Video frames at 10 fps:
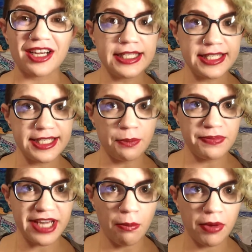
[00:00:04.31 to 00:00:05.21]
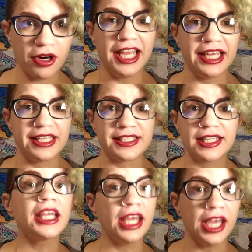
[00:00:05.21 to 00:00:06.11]
September is
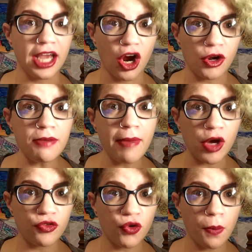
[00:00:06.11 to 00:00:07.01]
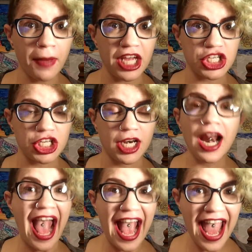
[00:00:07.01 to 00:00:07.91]
Chiari malformation
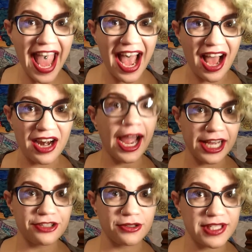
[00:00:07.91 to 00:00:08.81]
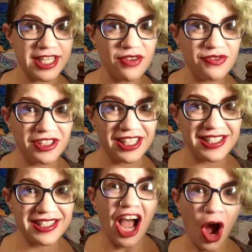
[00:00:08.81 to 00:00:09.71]
and
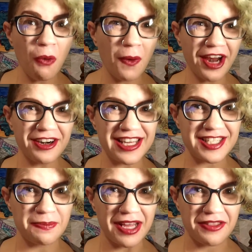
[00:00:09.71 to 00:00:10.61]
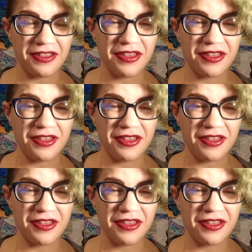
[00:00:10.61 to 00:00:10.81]
hydrocephalus awareness month.